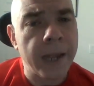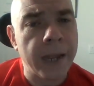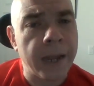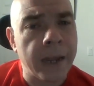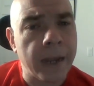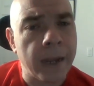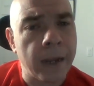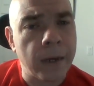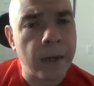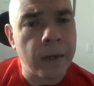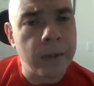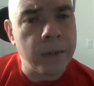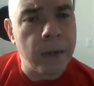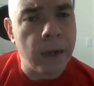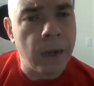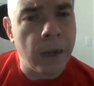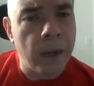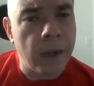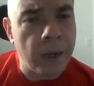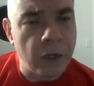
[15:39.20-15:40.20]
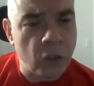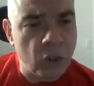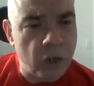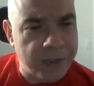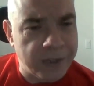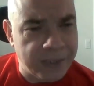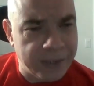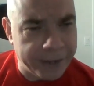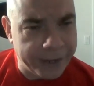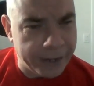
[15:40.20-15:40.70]
and
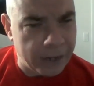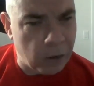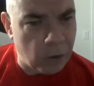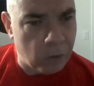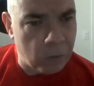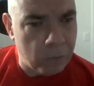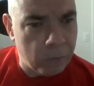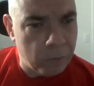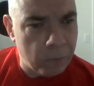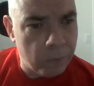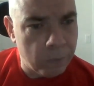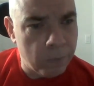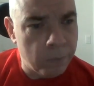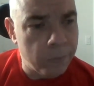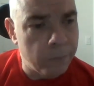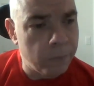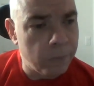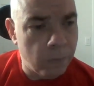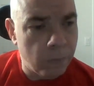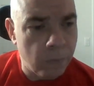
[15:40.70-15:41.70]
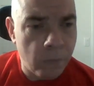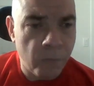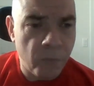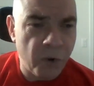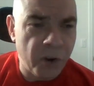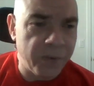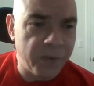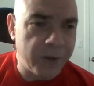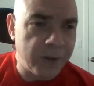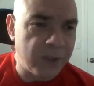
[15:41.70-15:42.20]
Dressed to Kill
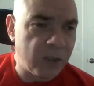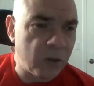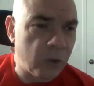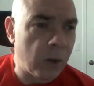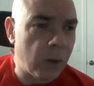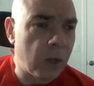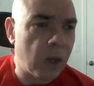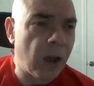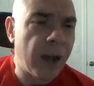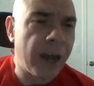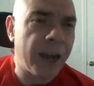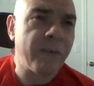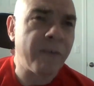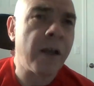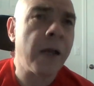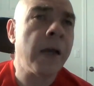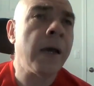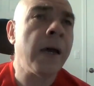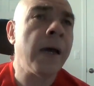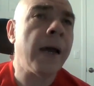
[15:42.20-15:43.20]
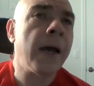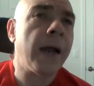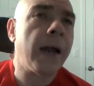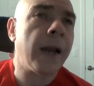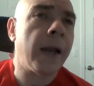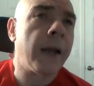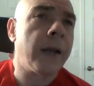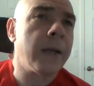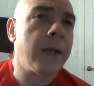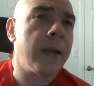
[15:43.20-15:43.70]
previous to Alive,
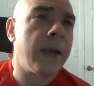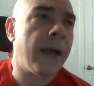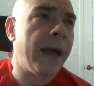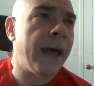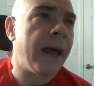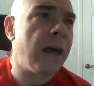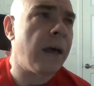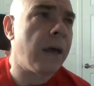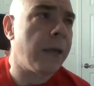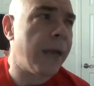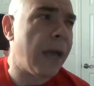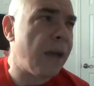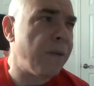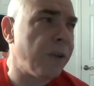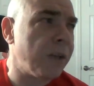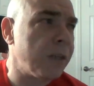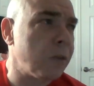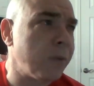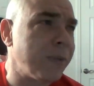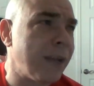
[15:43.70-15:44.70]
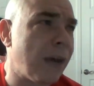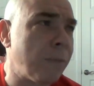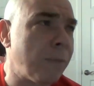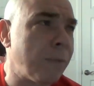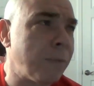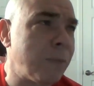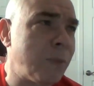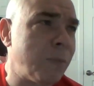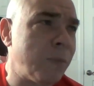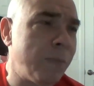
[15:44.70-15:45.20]
and having those
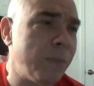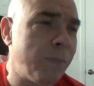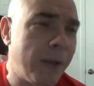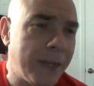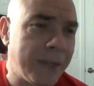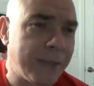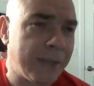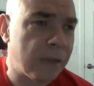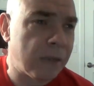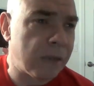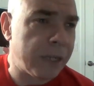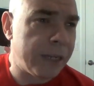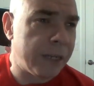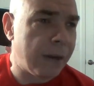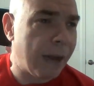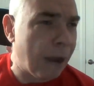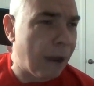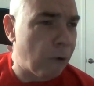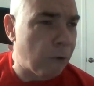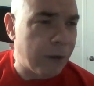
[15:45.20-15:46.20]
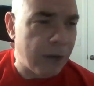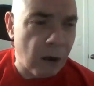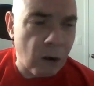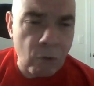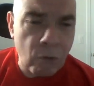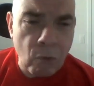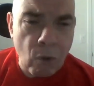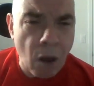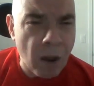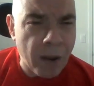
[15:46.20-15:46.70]
albums be basically out and
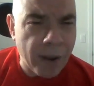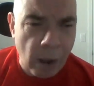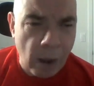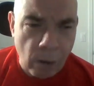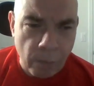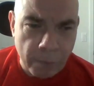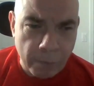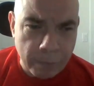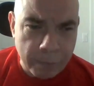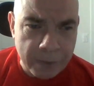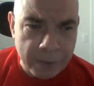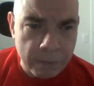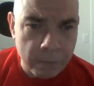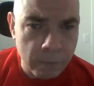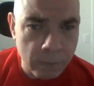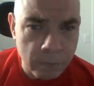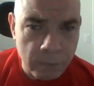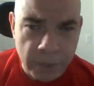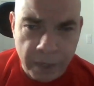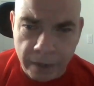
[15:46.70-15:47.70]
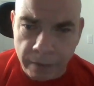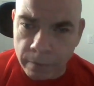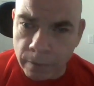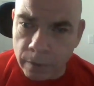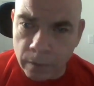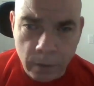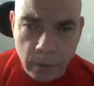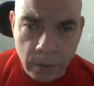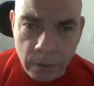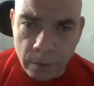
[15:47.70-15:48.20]
out rock albums, like,
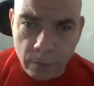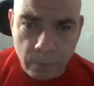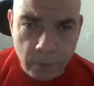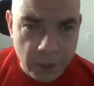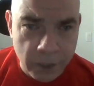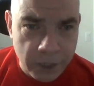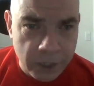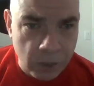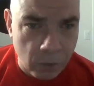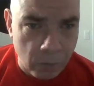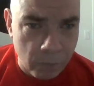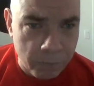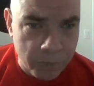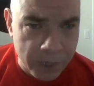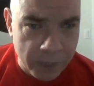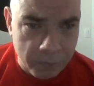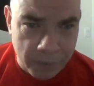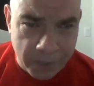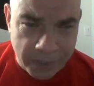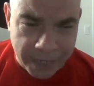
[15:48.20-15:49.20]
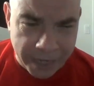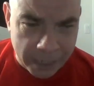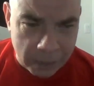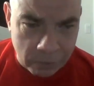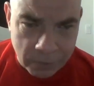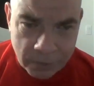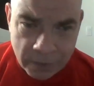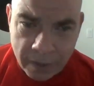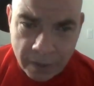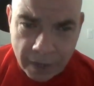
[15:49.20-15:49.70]
meat and
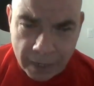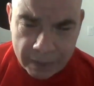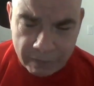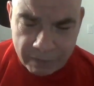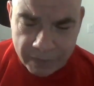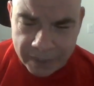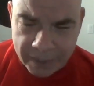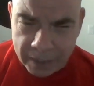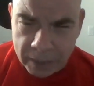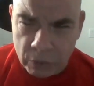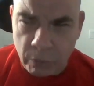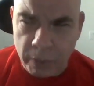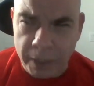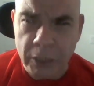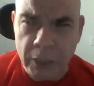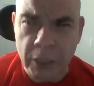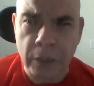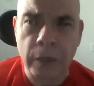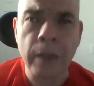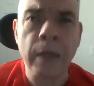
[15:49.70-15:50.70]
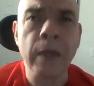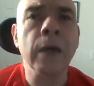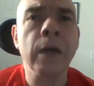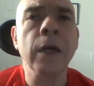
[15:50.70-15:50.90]
potatoes kind of a situation.